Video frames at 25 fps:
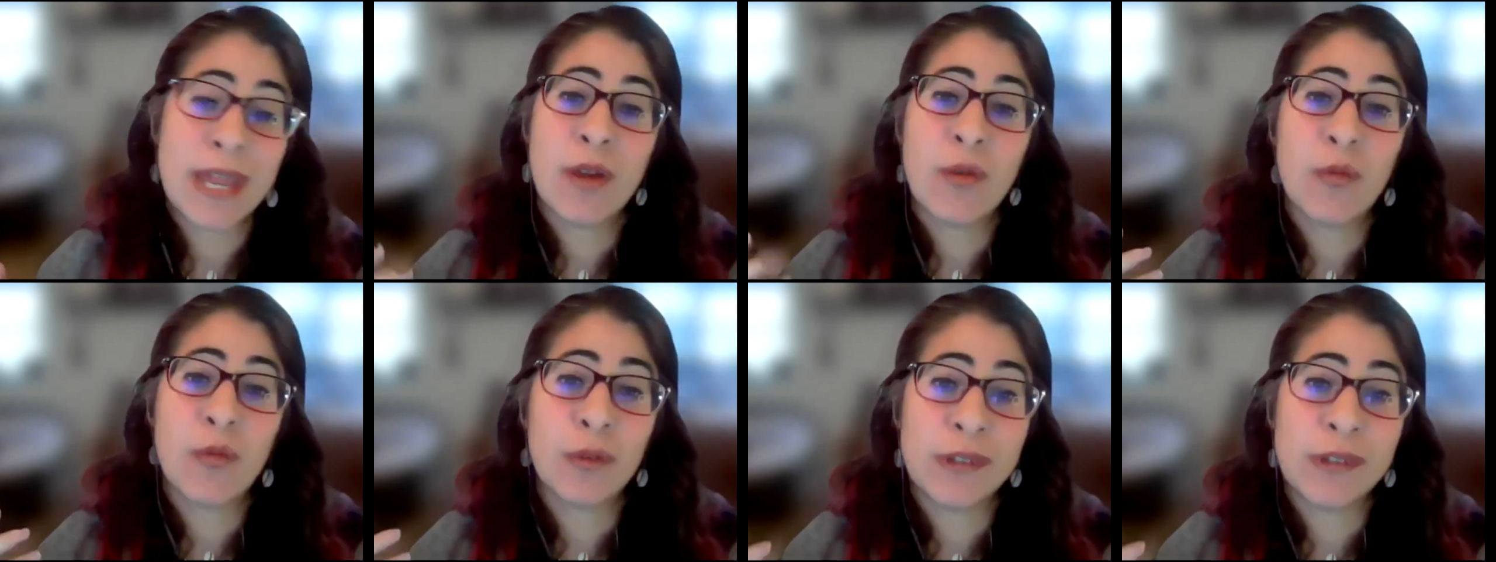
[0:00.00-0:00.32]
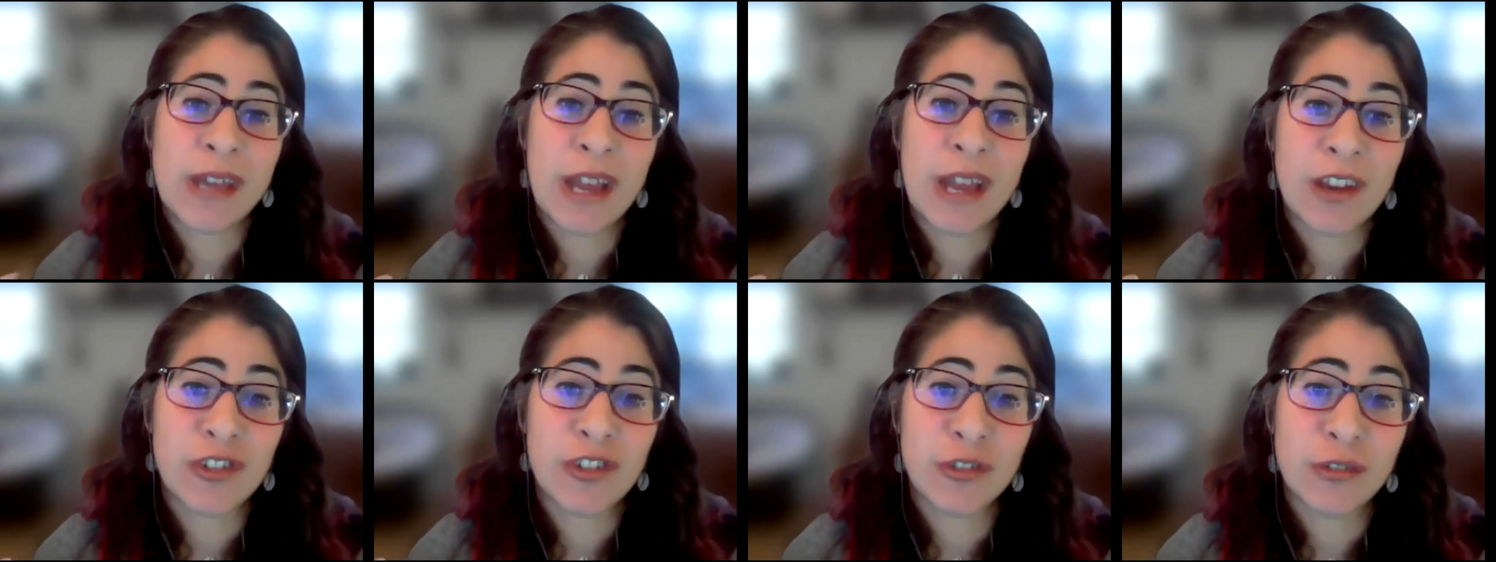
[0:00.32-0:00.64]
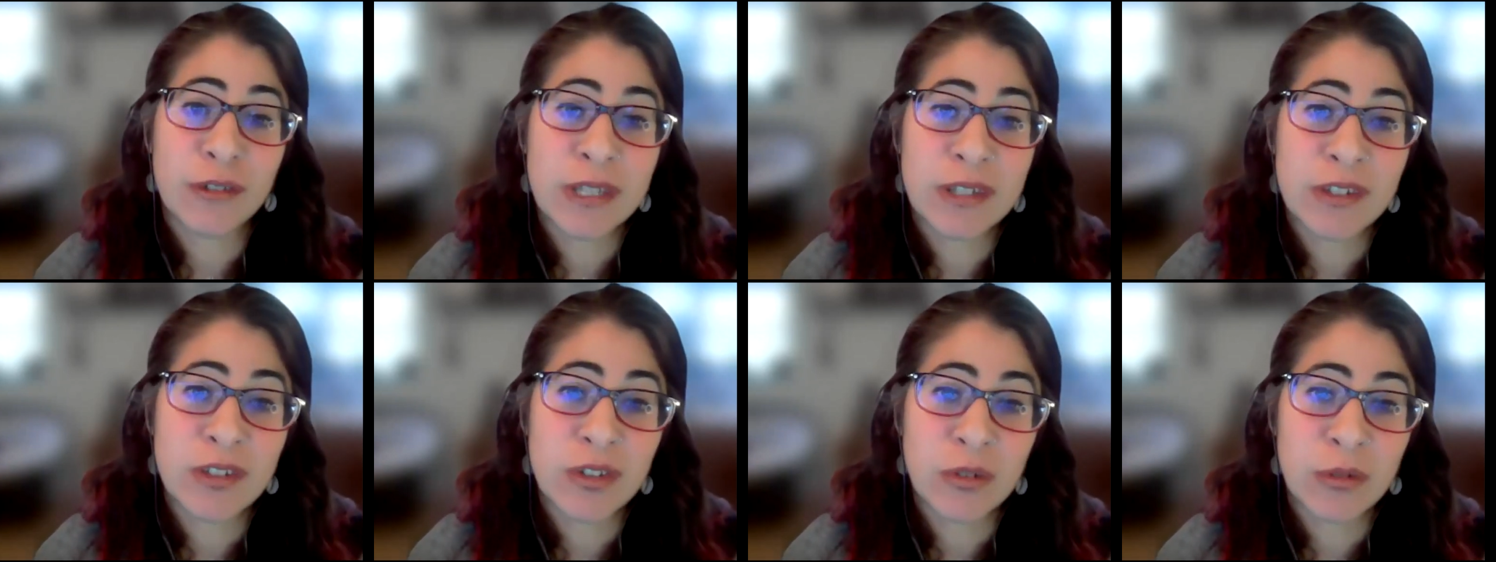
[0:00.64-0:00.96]
it was
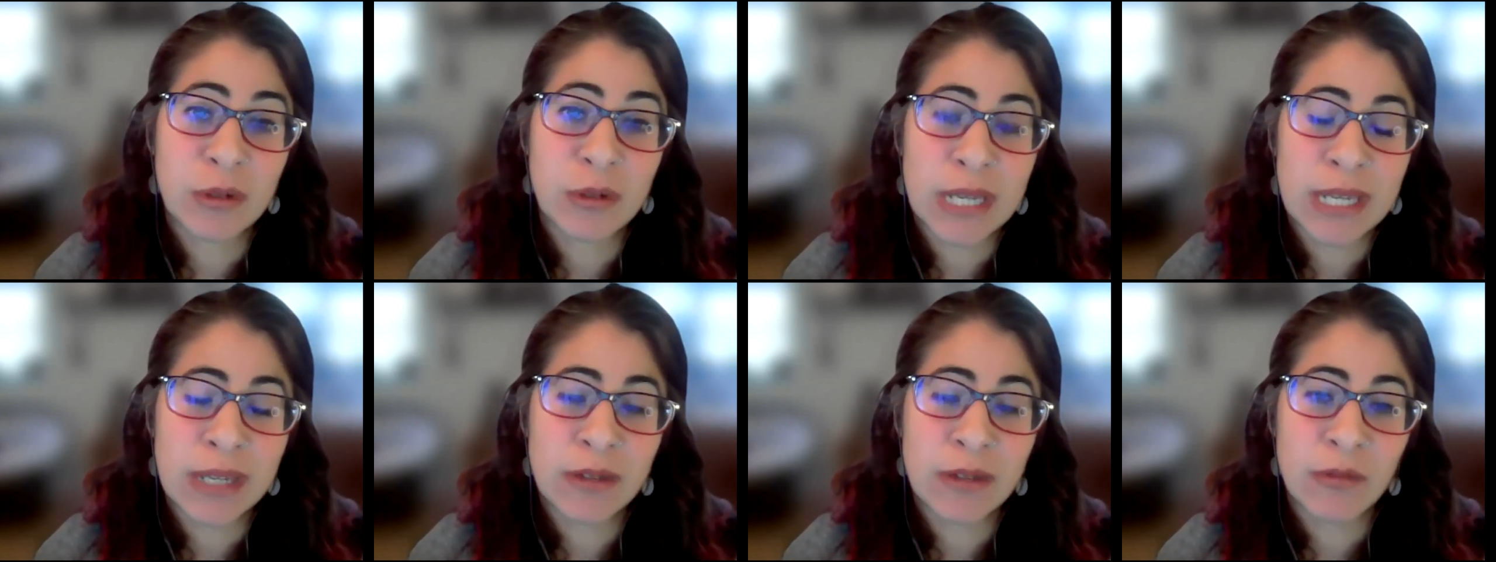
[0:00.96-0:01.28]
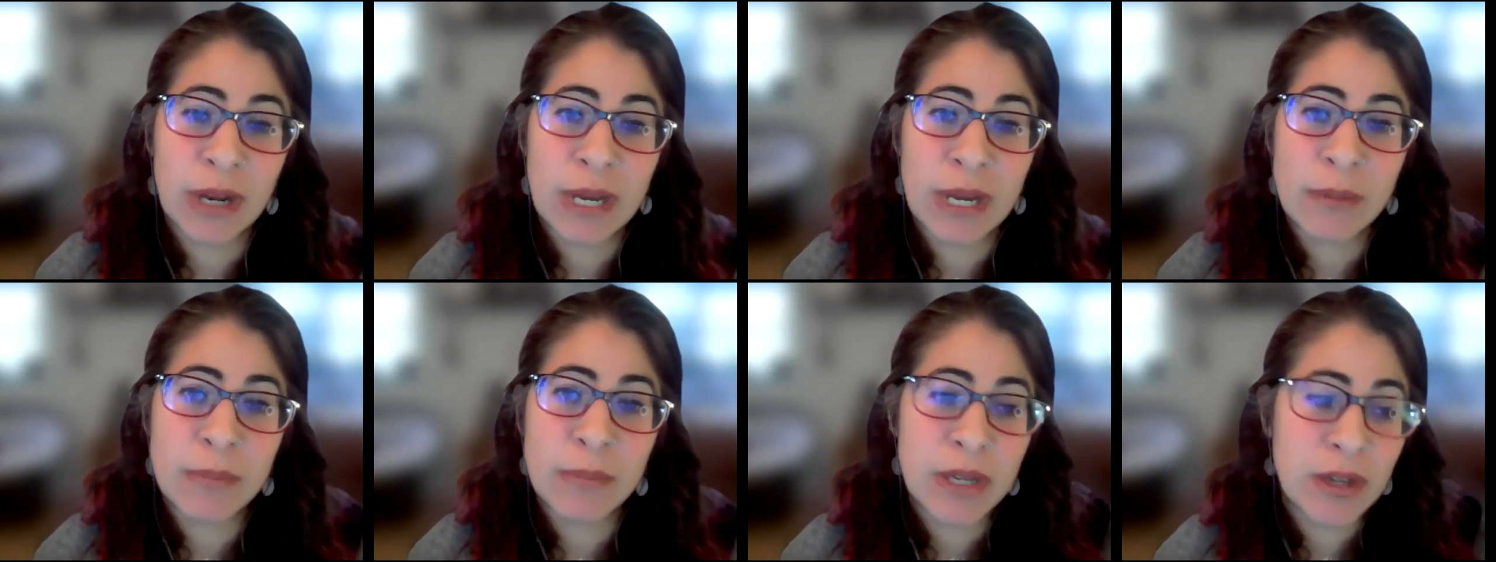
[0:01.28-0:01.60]
actually doing, right?